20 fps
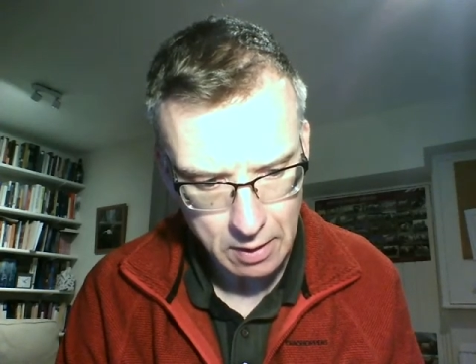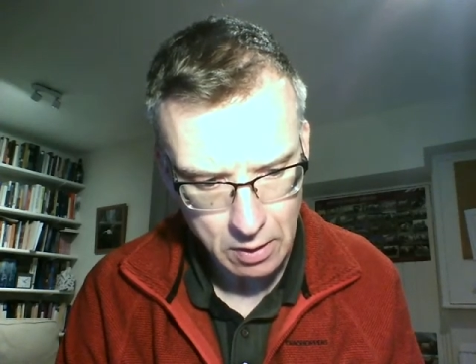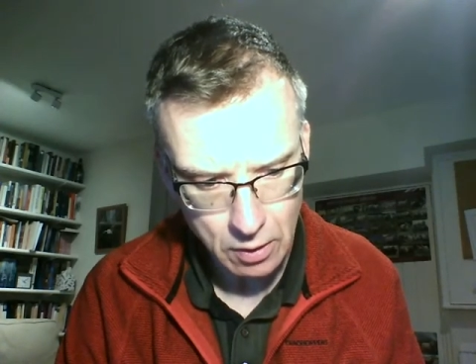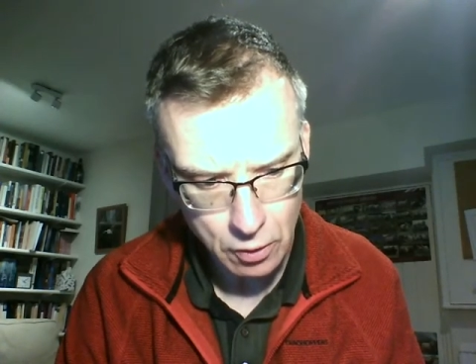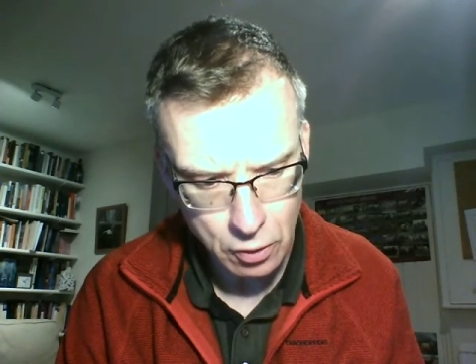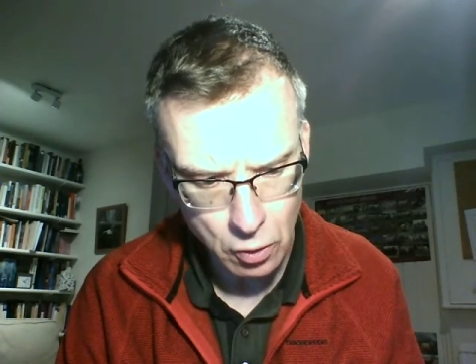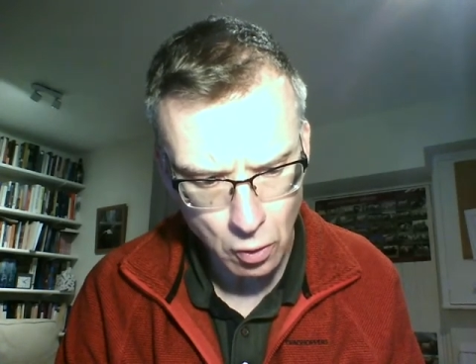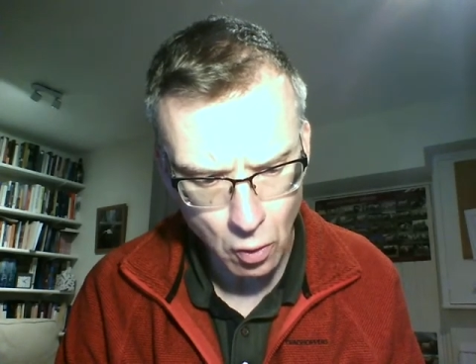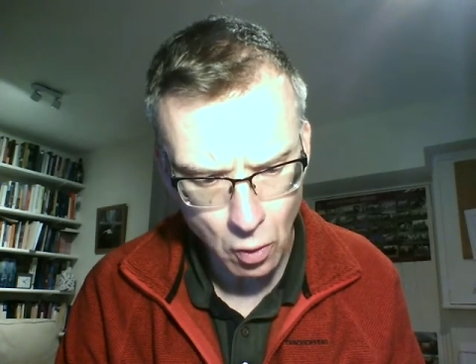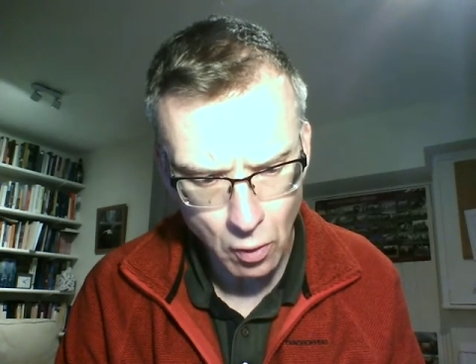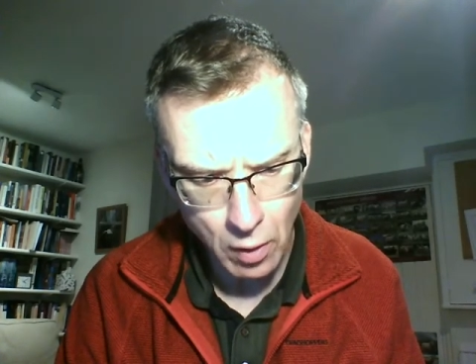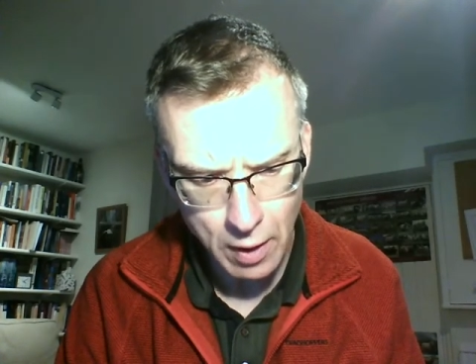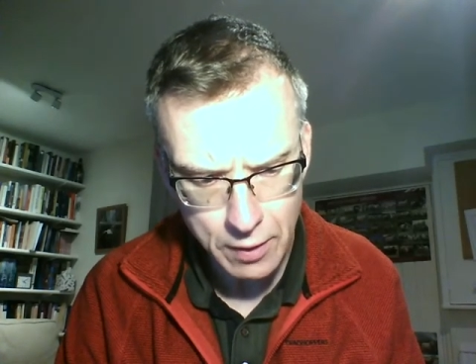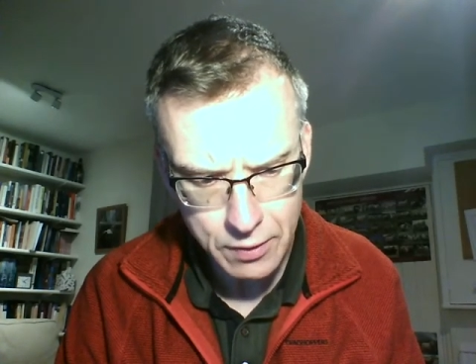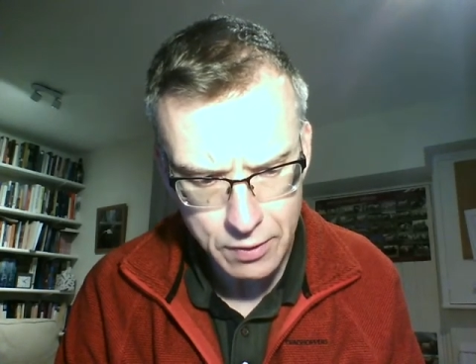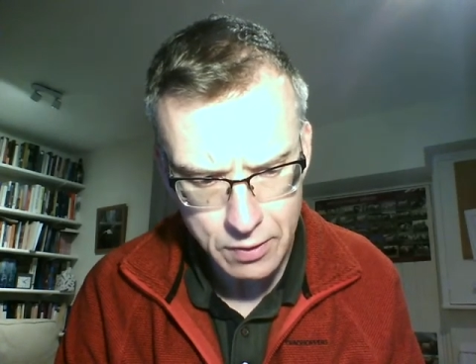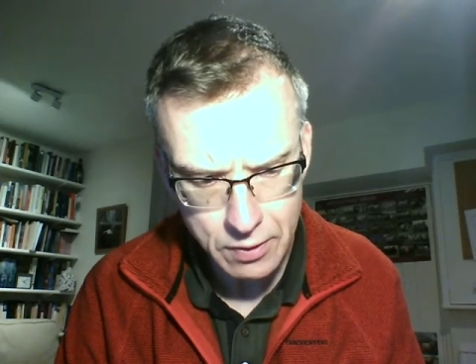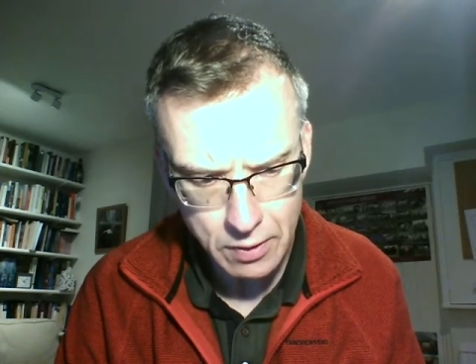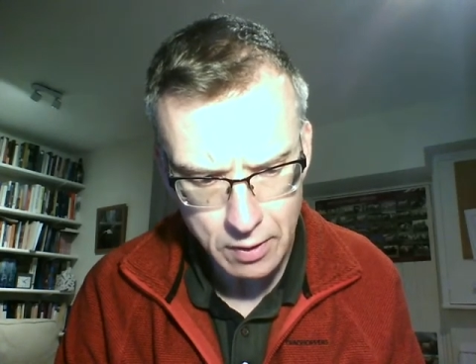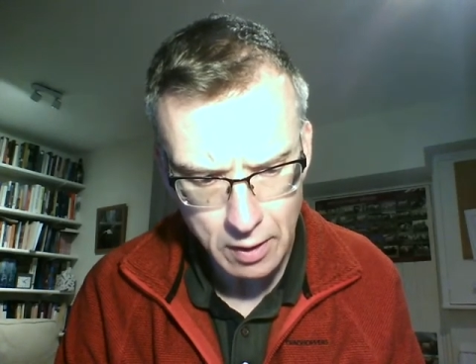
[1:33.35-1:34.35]
Draw
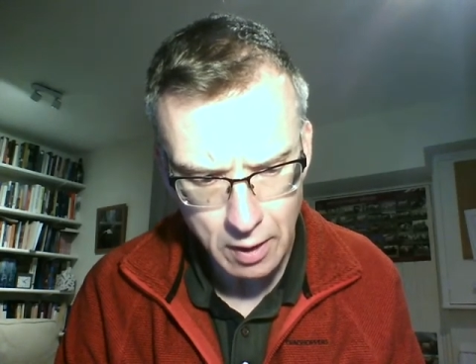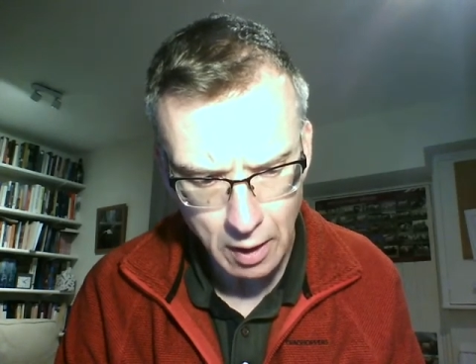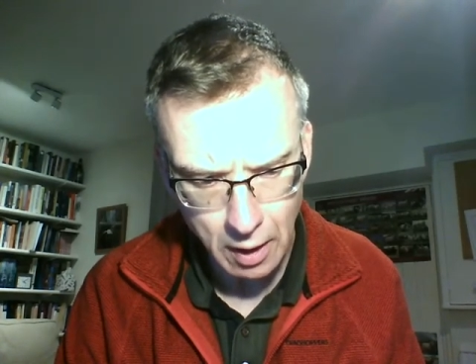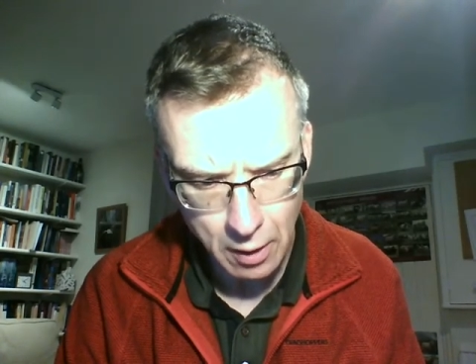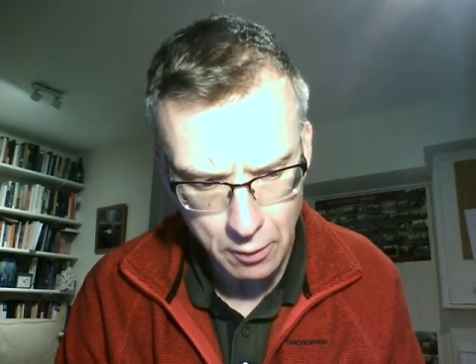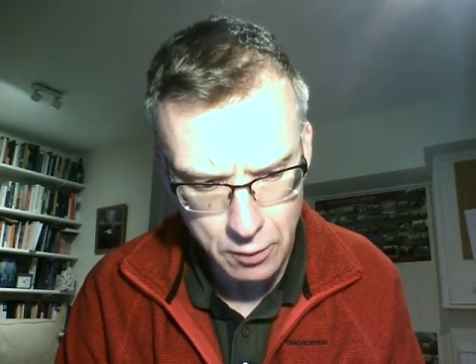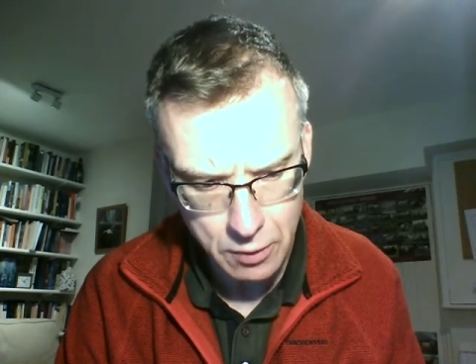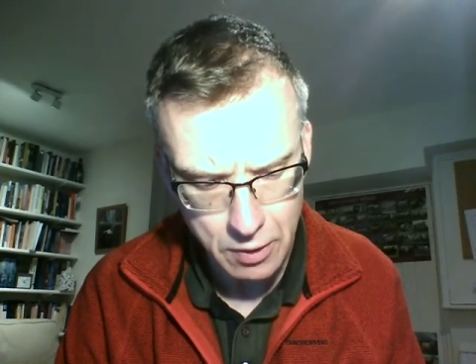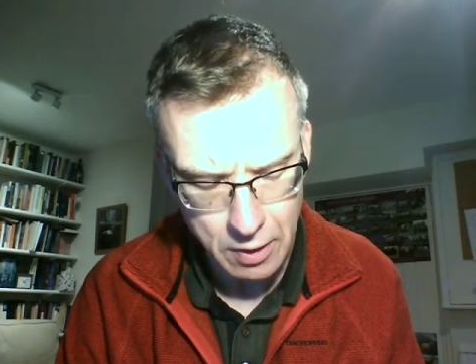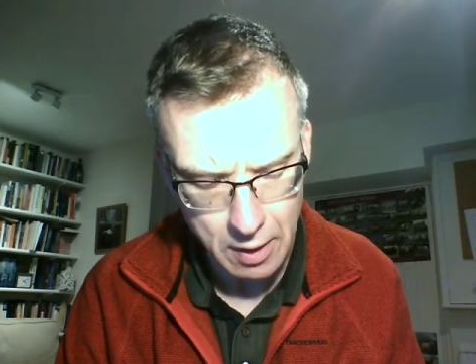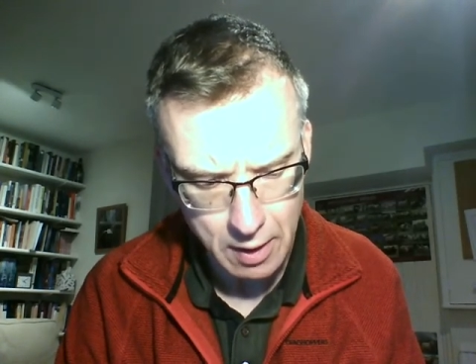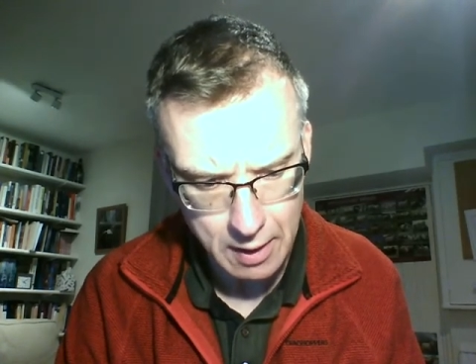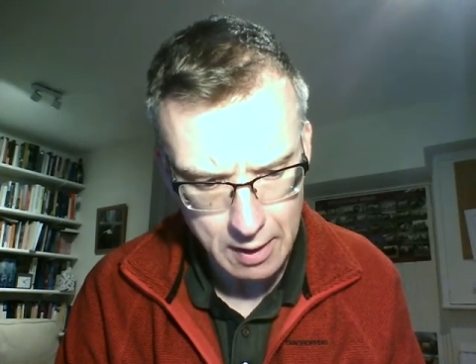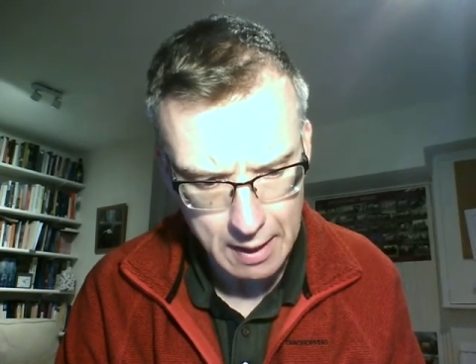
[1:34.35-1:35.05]
us closer